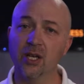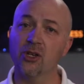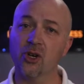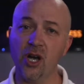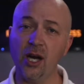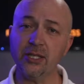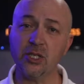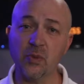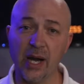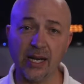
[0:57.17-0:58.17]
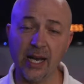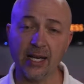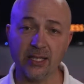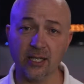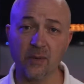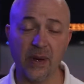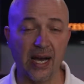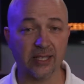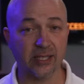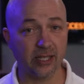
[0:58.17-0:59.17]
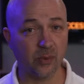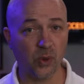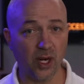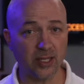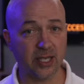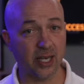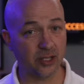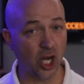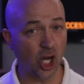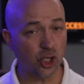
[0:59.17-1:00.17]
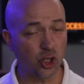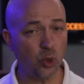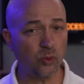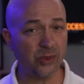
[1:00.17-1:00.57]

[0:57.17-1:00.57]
Your conscious mind has the capacity to process two